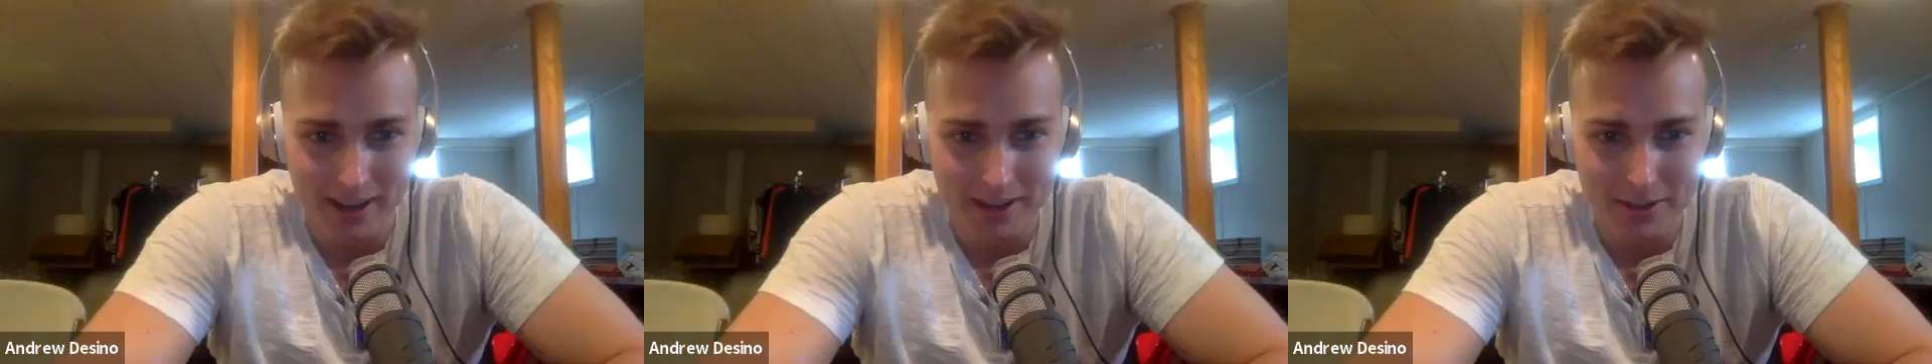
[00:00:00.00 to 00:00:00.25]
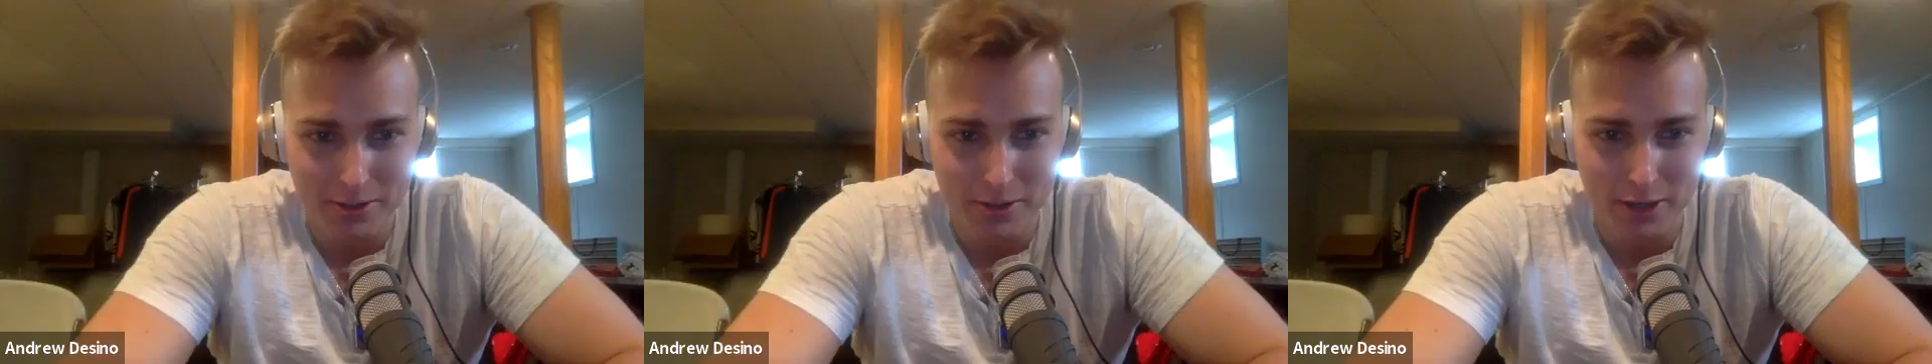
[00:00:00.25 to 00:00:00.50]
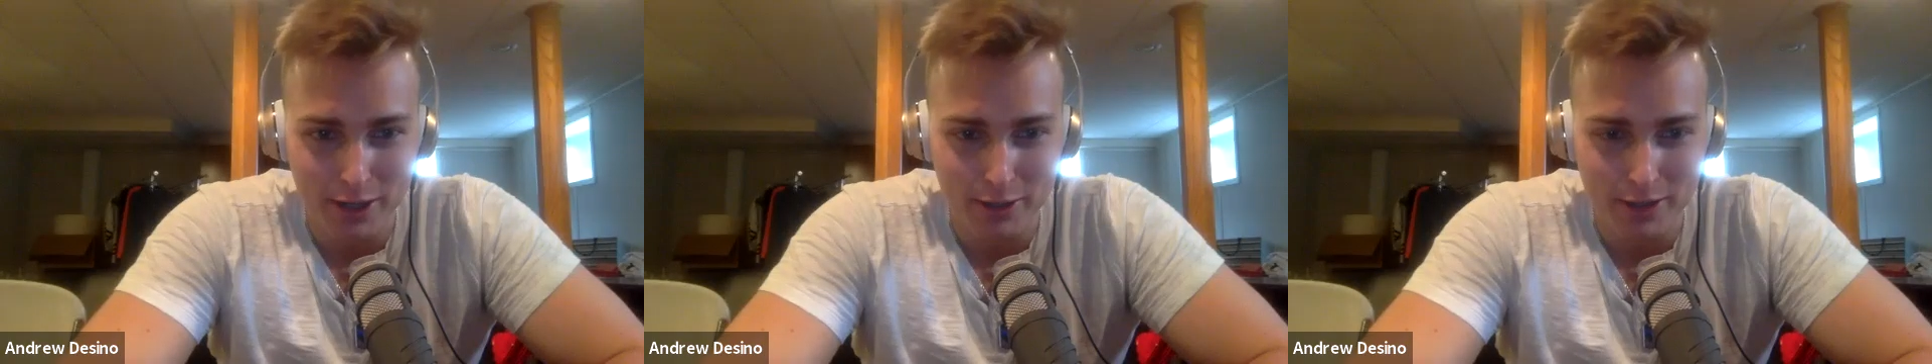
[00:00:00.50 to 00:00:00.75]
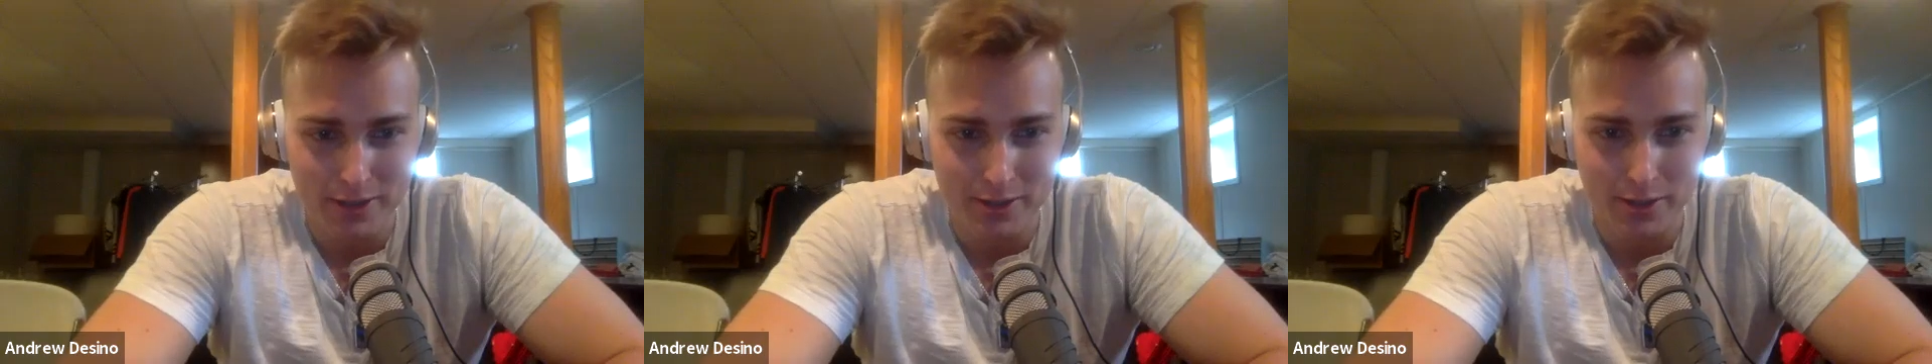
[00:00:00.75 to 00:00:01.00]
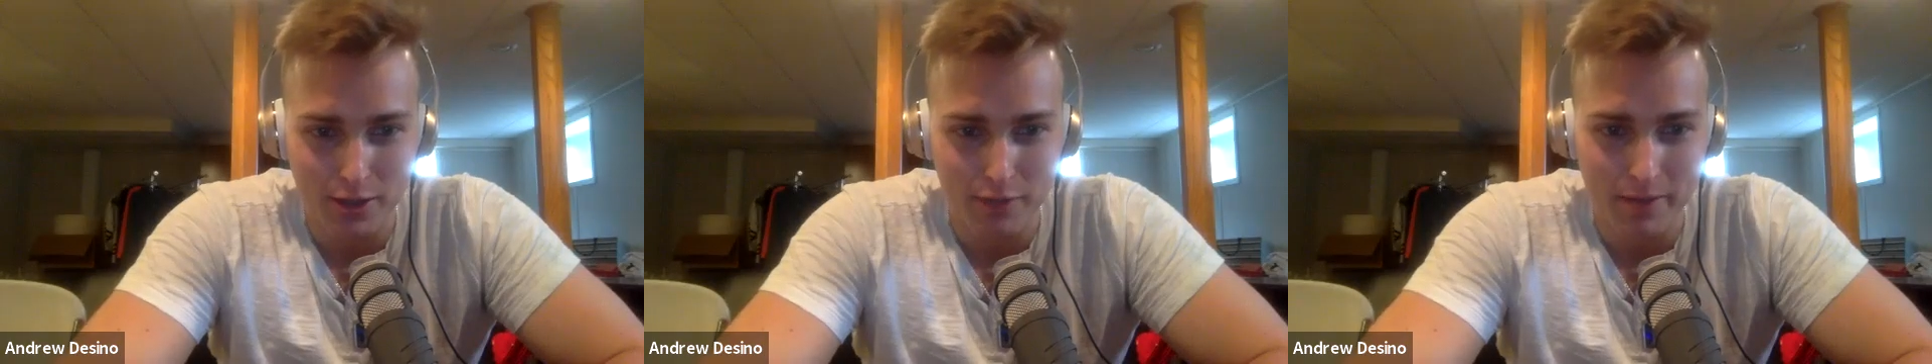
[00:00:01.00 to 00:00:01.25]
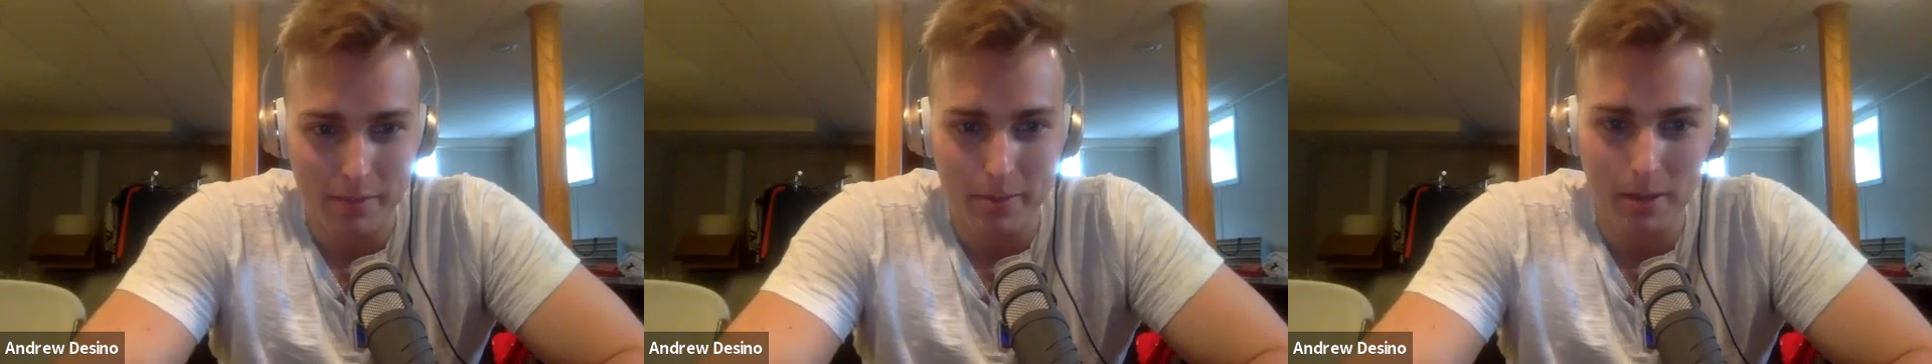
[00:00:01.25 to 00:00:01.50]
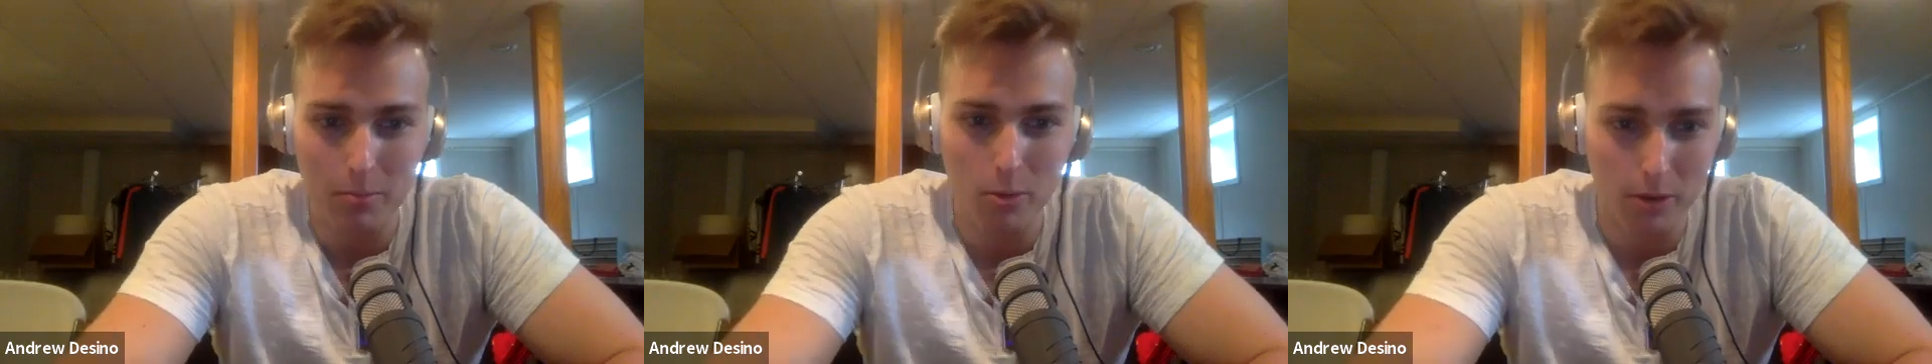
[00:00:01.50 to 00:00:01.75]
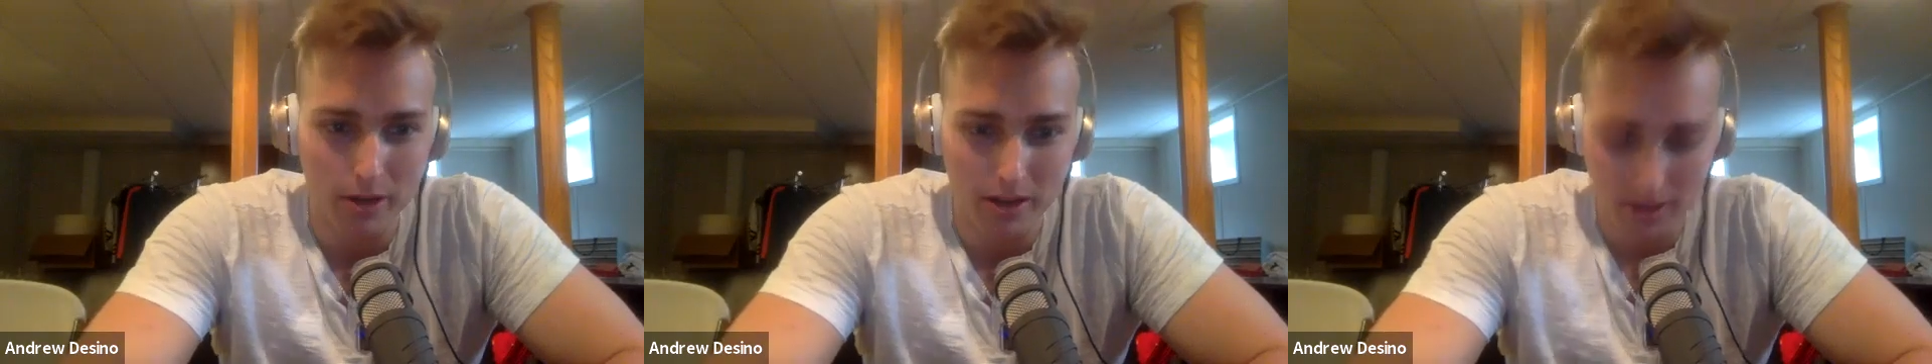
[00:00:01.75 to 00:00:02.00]
so Jerry Rice is off my big
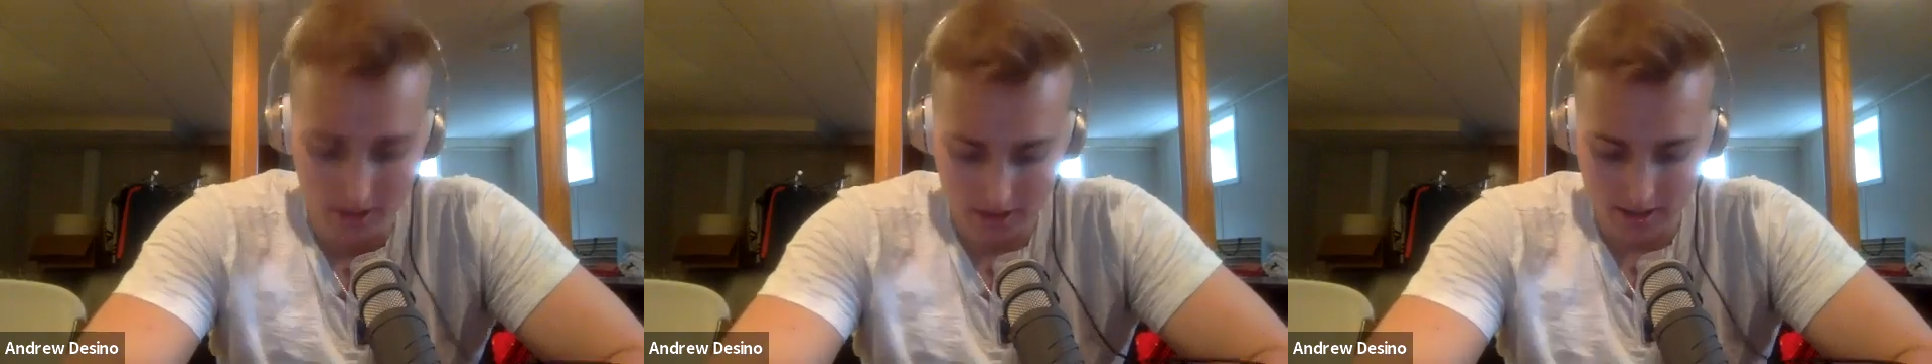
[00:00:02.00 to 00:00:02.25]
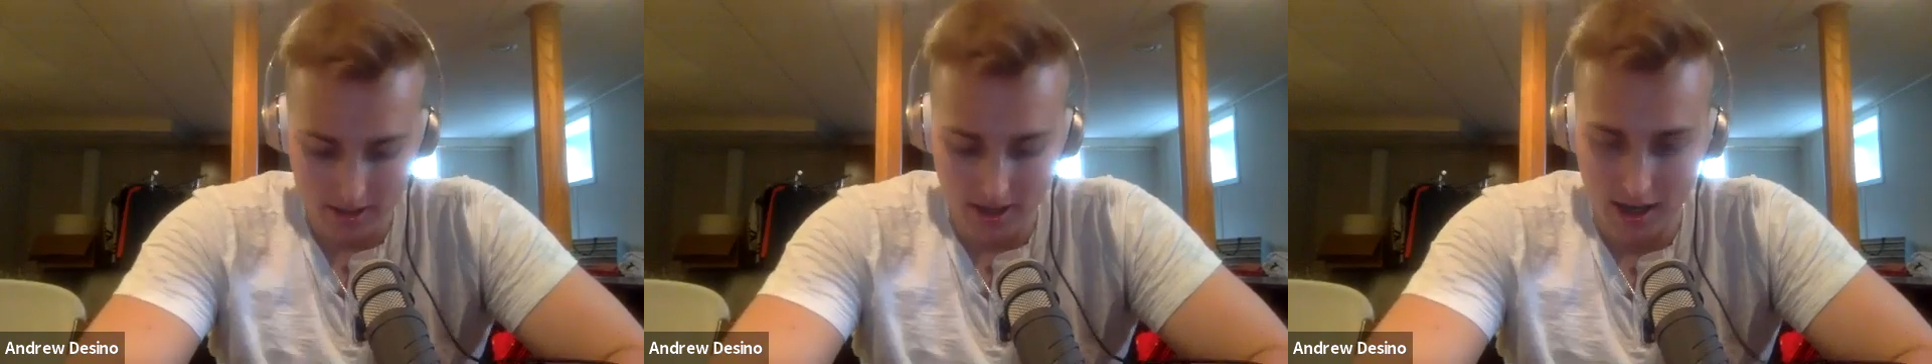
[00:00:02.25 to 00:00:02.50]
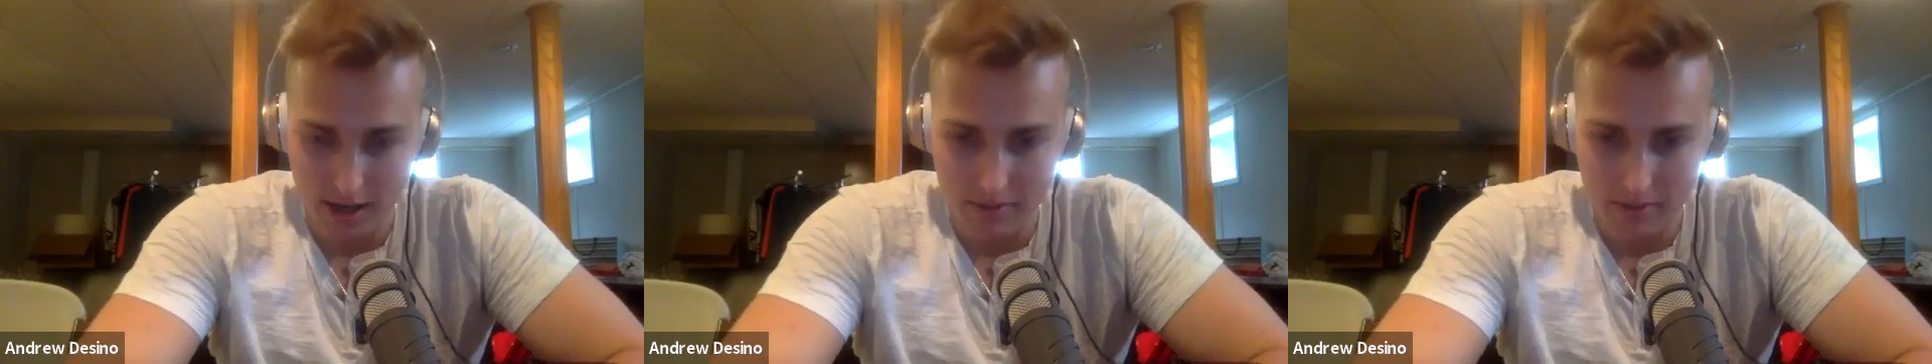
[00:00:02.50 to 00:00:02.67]
board. I'm